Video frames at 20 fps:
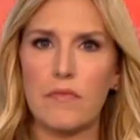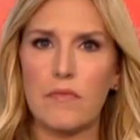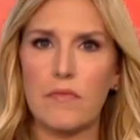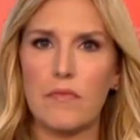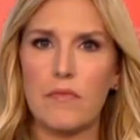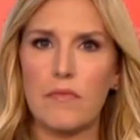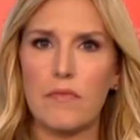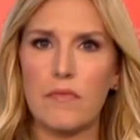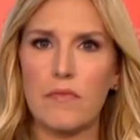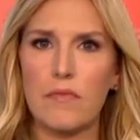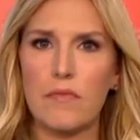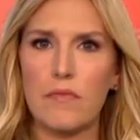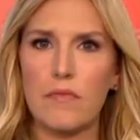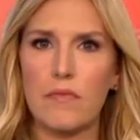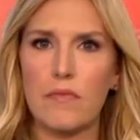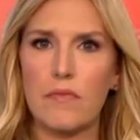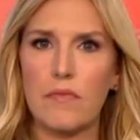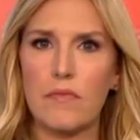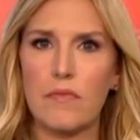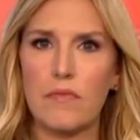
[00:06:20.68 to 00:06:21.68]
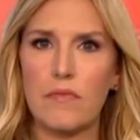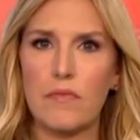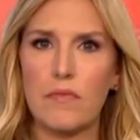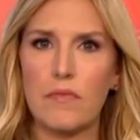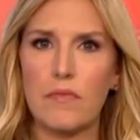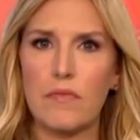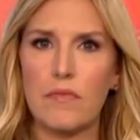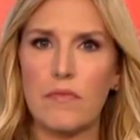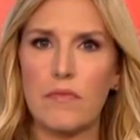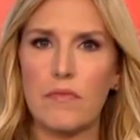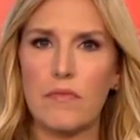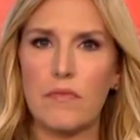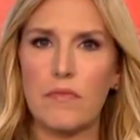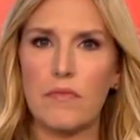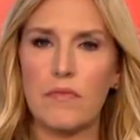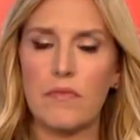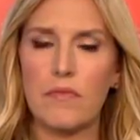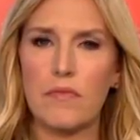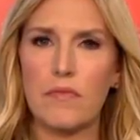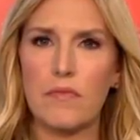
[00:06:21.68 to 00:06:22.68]

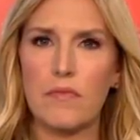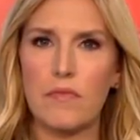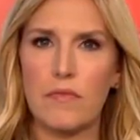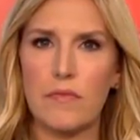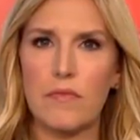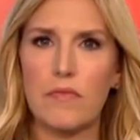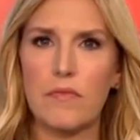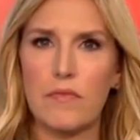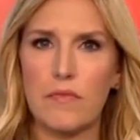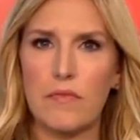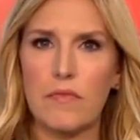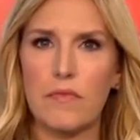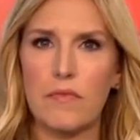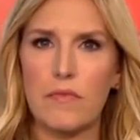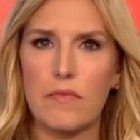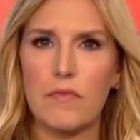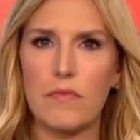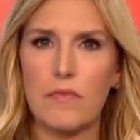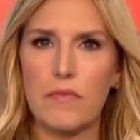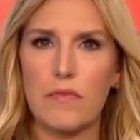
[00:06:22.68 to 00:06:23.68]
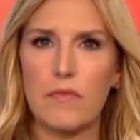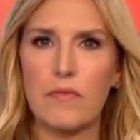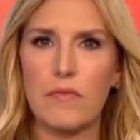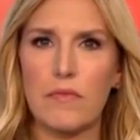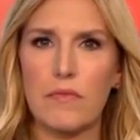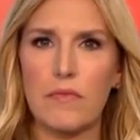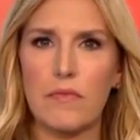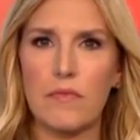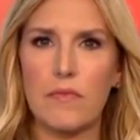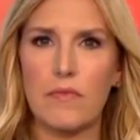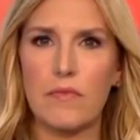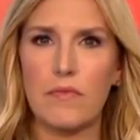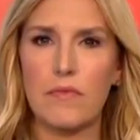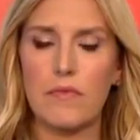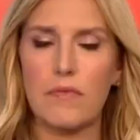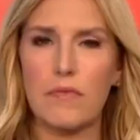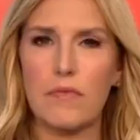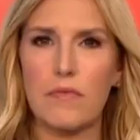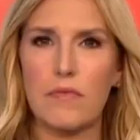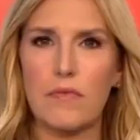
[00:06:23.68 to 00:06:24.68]

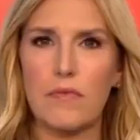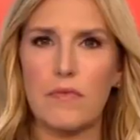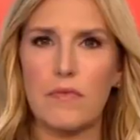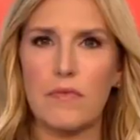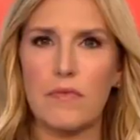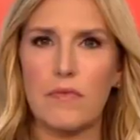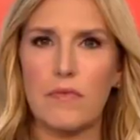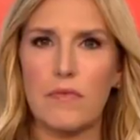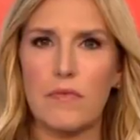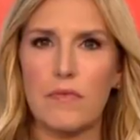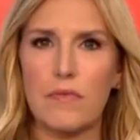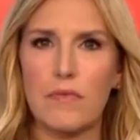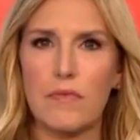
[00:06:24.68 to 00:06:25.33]
The person shown says nothing.